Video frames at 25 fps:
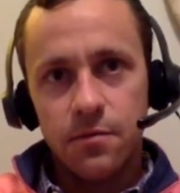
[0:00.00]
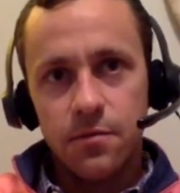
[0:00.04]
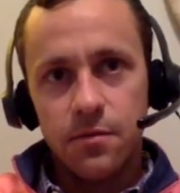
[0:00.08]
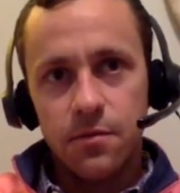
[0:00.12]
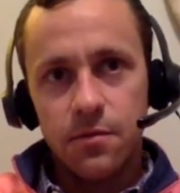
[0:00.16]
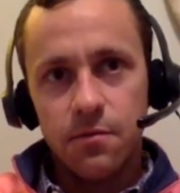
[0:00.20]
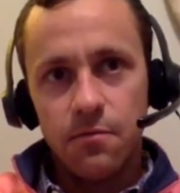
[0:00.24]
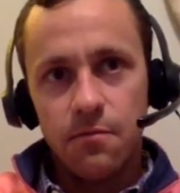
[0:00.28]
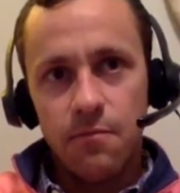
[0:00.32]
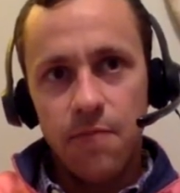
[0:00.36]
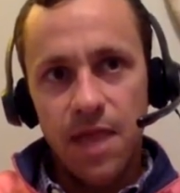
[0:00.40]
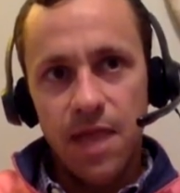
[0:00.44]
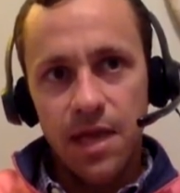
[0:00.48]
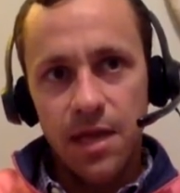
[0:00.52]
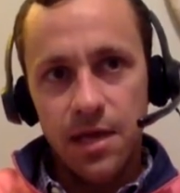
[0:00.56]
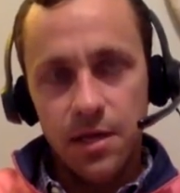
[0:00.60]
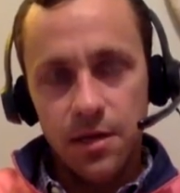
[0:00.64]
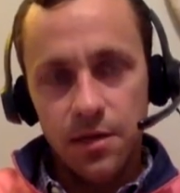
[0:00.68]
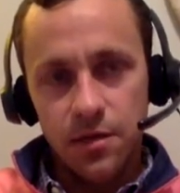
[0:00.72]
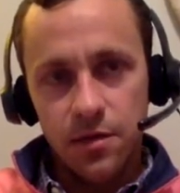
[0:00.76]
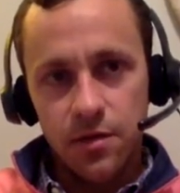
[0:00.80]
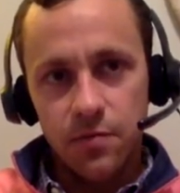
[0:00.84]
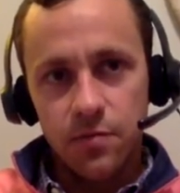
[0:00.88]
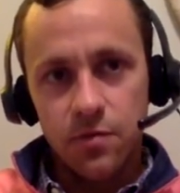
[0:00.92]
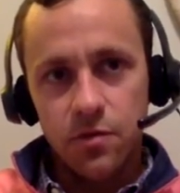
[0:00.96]

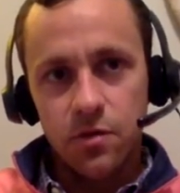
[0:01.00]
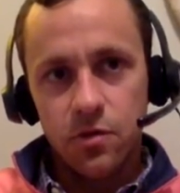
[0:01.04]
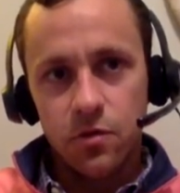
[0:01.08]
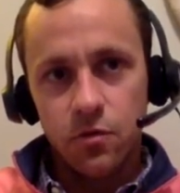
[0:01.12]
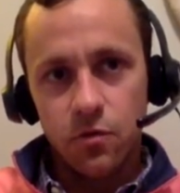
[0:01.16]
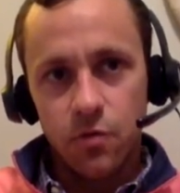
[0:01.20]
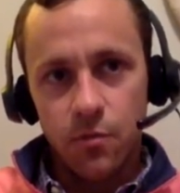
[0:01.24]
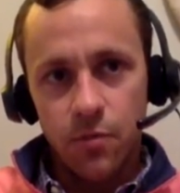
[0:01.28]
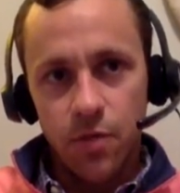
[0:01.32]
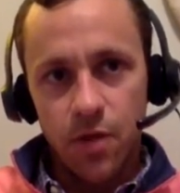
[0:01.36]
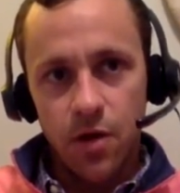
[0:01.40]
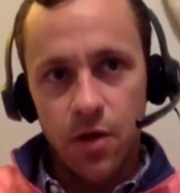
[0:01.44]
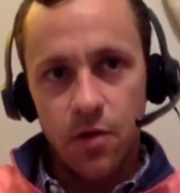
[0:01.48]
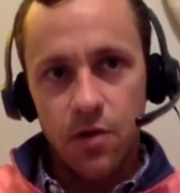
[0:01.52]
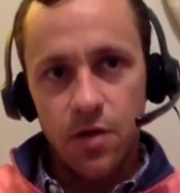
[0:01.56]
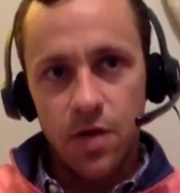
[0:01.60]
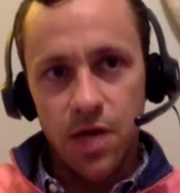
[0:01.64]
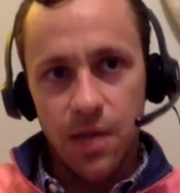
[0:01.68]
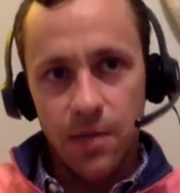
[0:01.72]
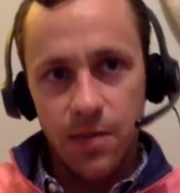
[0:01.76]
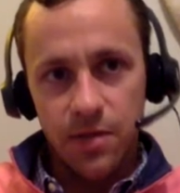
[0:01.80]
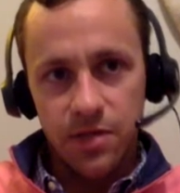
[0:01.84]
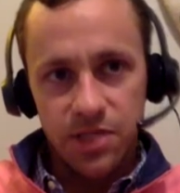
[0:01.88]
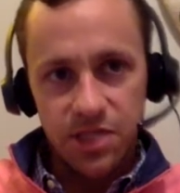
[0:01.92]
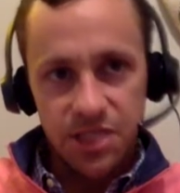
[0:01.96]
mechanisms to repair
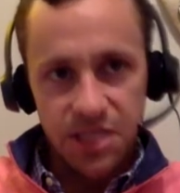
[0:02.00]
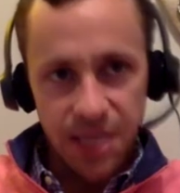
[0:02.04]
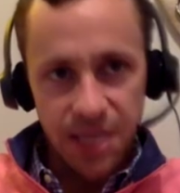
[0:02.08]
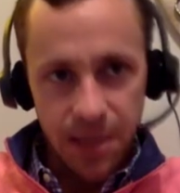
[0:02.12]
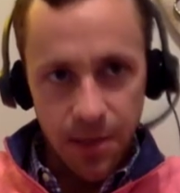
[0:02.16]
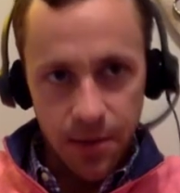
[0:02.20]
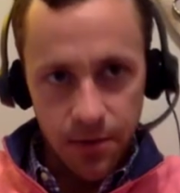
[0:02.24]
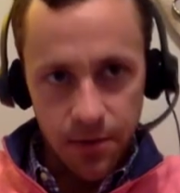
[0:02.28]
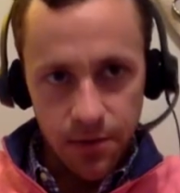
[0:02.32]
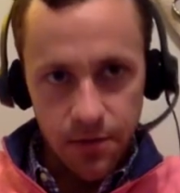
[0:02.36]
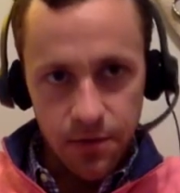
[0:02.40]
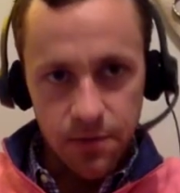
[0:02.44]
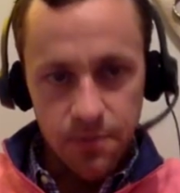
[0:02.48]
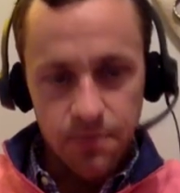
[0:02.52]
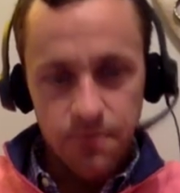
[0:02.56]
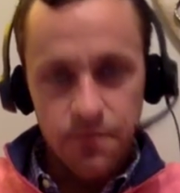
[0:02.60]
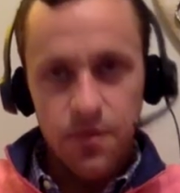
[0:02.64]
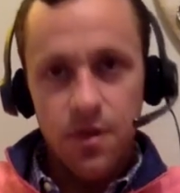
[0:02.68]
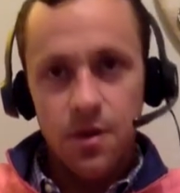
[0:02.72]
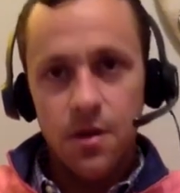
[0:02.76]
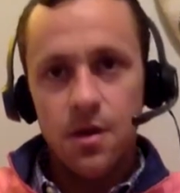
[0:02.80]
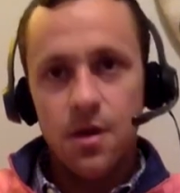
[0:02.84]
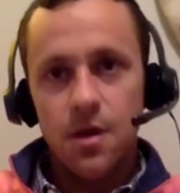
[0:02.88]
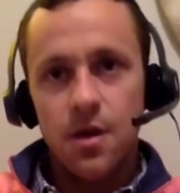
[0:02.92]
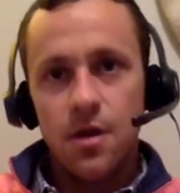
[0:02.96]
damaged cells
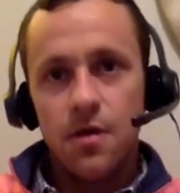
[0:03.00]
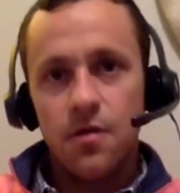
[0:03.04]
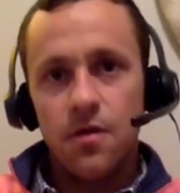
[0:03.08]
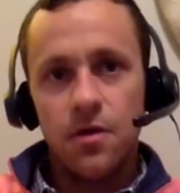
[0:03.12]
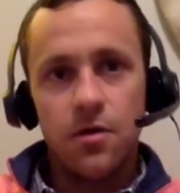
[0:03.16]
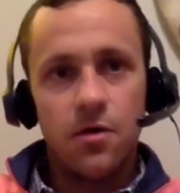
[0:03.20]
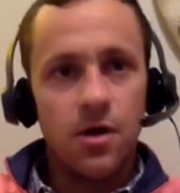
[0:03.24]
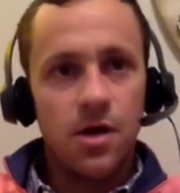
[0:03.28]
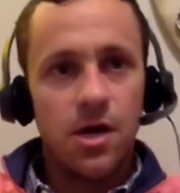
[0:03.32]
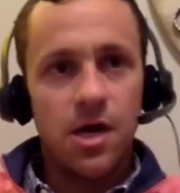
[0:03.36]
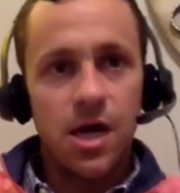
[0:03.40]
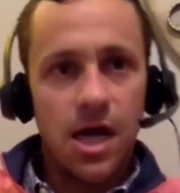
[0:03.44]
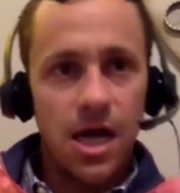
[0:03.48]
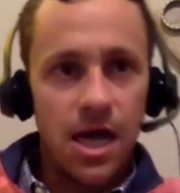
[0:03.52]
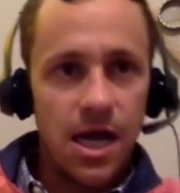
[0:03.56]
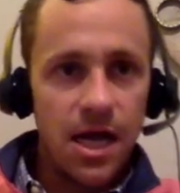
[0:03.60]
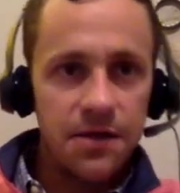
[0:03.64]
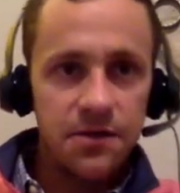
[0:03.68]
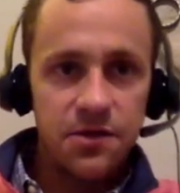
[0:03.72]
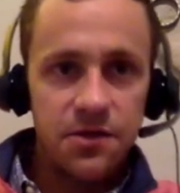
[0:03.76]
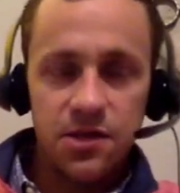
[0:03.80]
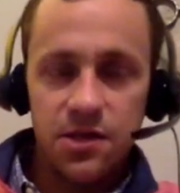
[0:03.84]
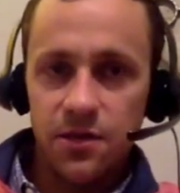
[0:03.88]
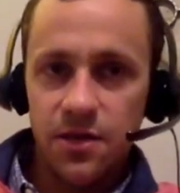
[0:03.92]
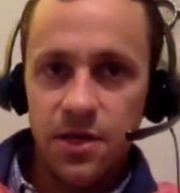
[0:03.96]
that are
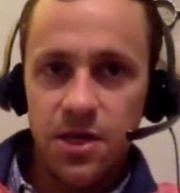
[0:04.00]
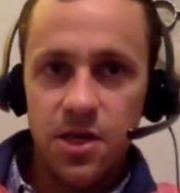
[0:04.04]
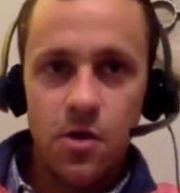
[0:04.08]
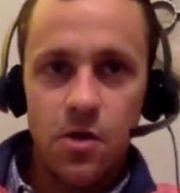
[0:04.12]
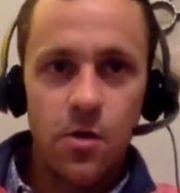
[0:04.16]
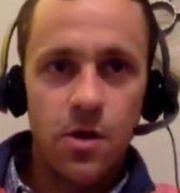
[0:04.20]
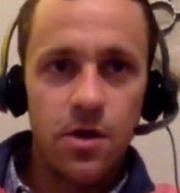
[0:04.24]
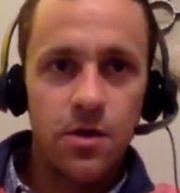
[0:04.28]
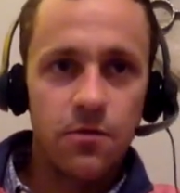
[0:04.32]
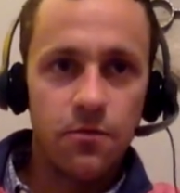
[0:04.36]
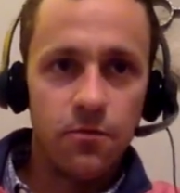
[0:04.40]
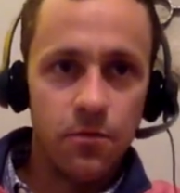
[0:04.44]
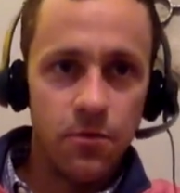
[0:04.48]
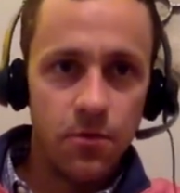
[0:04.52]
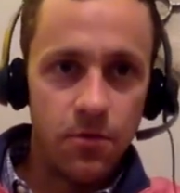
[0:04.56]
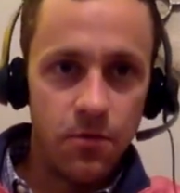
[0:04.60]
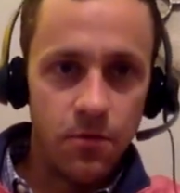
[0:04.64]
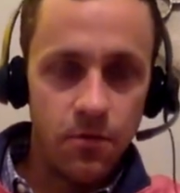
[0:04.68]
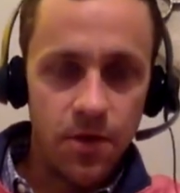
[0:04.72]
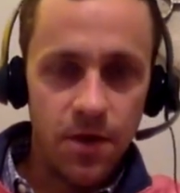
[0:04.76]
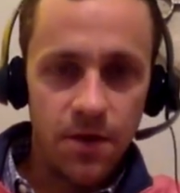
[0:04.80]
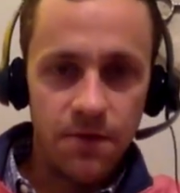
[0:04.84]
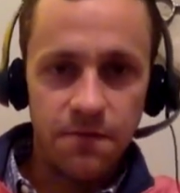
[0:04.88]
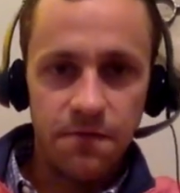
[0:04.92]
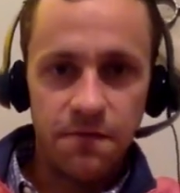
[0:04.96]
constantly going
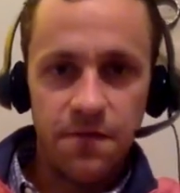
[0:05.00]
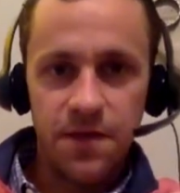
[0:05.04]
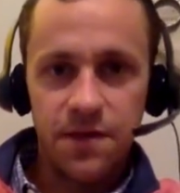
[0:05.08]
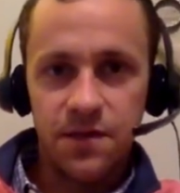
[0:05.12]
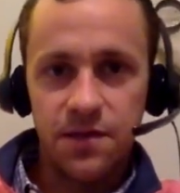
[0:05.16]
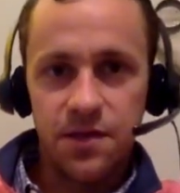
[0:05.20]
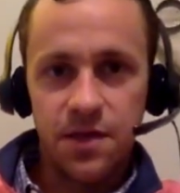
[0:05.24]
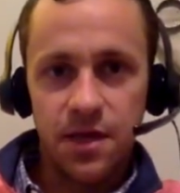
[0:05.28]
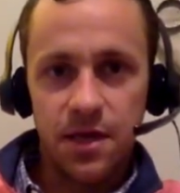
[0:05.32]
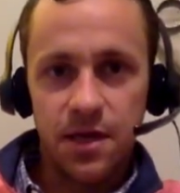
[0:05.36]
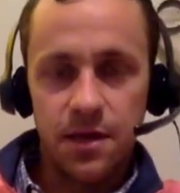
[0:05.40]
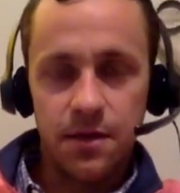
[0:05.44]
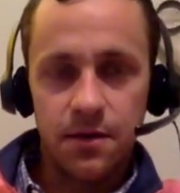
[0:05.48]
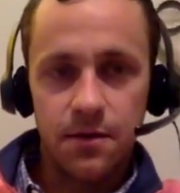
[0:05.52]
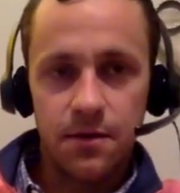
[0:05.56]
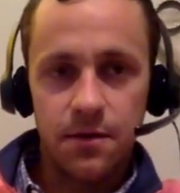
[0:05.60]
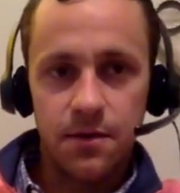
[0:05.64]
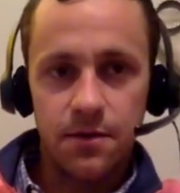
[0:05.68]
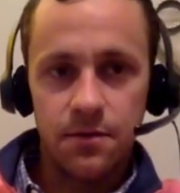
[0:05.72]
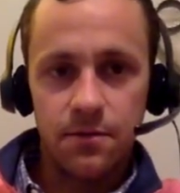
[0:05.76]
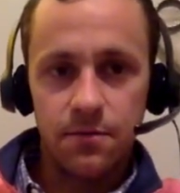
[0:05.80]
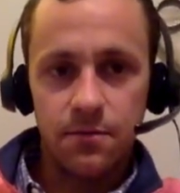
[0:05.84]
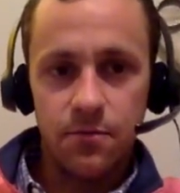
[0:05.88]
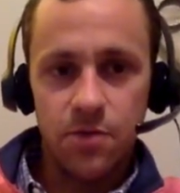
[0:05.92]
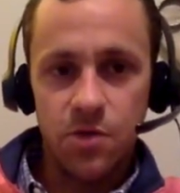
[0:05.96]
through and fixing
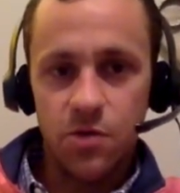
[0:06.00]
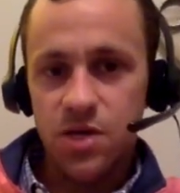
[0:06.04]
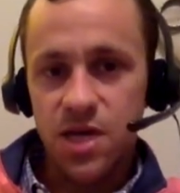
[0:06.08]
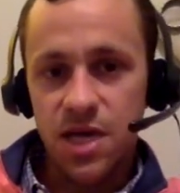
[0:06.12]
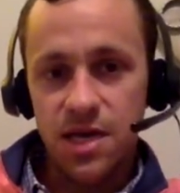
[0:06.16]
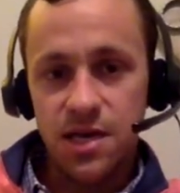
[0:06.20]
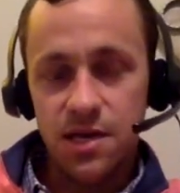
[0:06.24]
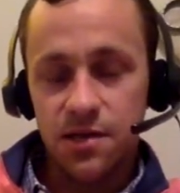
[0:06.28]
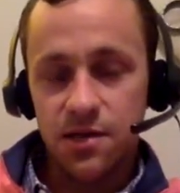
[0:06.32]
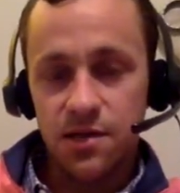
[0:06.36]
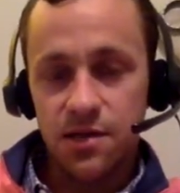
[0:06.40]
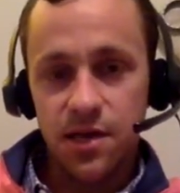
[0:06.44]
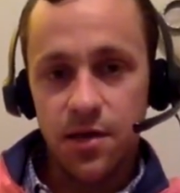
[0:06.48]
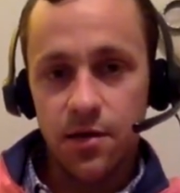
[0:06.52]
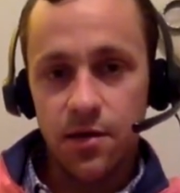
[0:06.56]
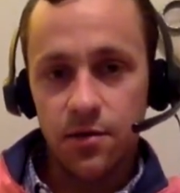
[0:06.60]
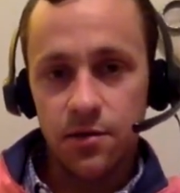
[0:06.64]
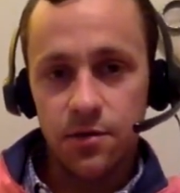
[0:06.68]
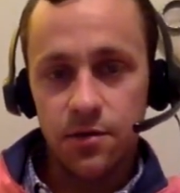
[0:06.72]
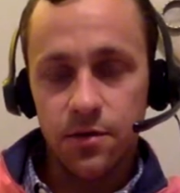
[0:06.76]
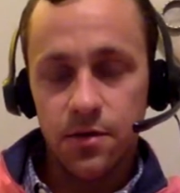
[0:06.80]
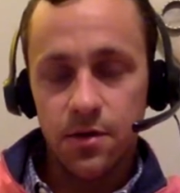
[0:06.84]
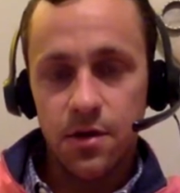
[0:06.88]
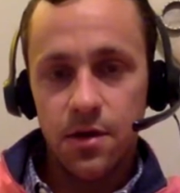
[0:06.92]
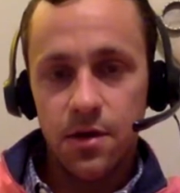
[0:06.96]
mutated
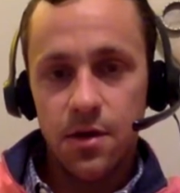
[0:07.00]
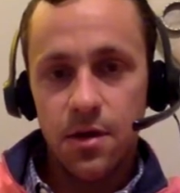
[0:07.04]
cells.